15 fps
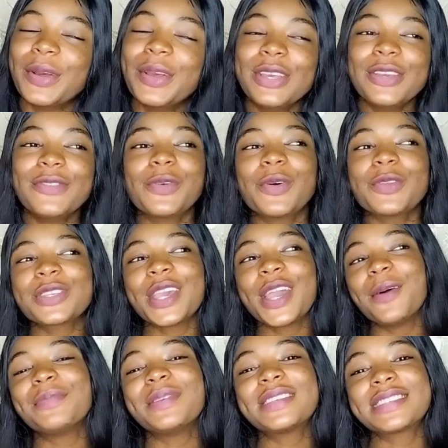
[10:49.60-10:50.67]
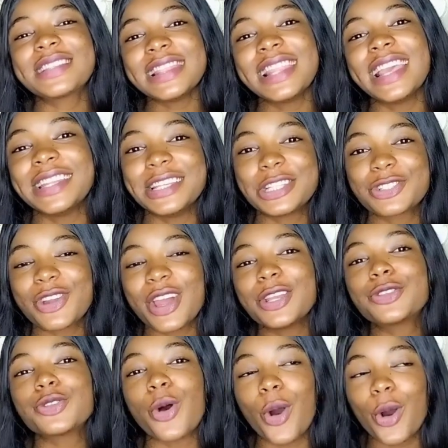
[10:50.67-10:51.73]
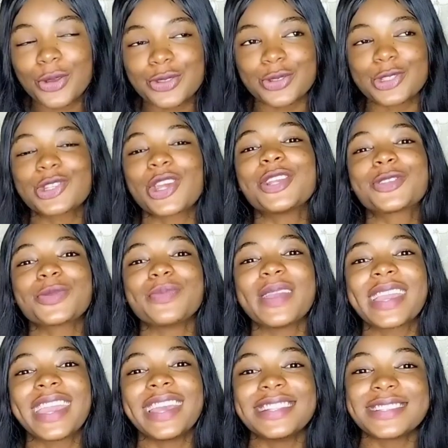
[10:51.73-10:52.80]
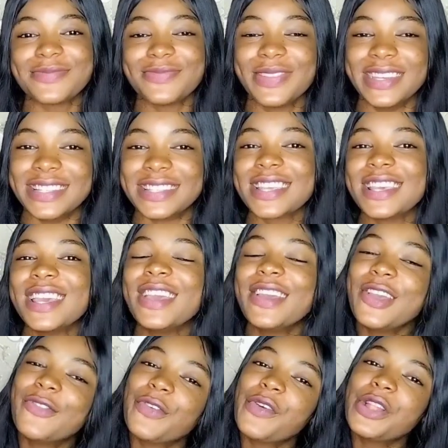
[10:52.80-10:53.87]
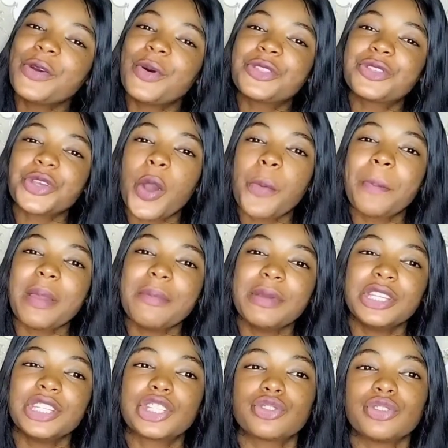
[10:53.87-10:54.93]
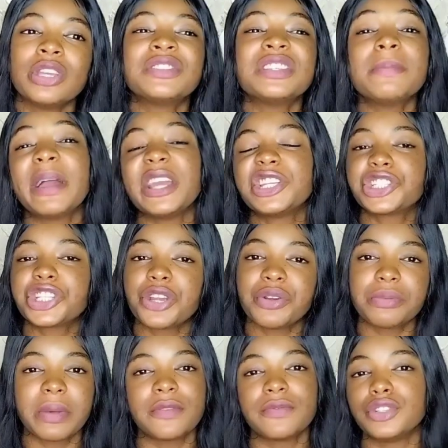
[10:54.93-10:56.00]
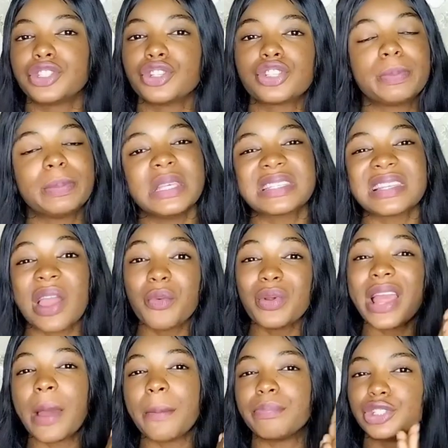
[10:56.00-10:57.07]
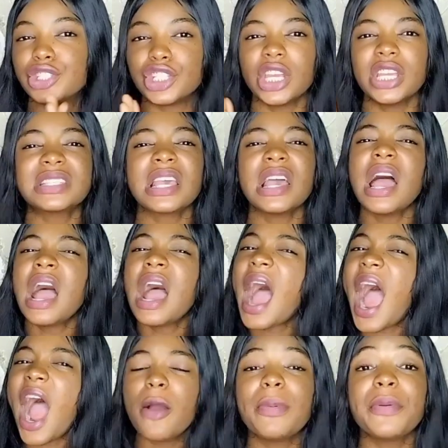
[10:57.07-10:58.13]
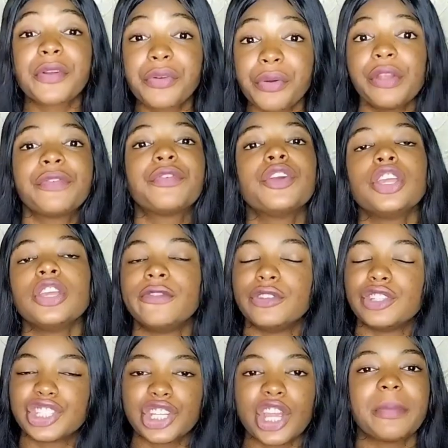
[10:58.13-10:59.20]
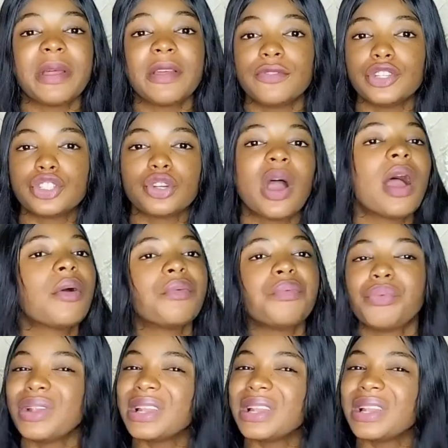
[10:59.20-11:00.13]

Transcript: if you want to help this lady trying to hustle trying to make ends meet if you really want to help my ministry is it by sharing my videos please i really appreciate i'll be grateful if you share my video i really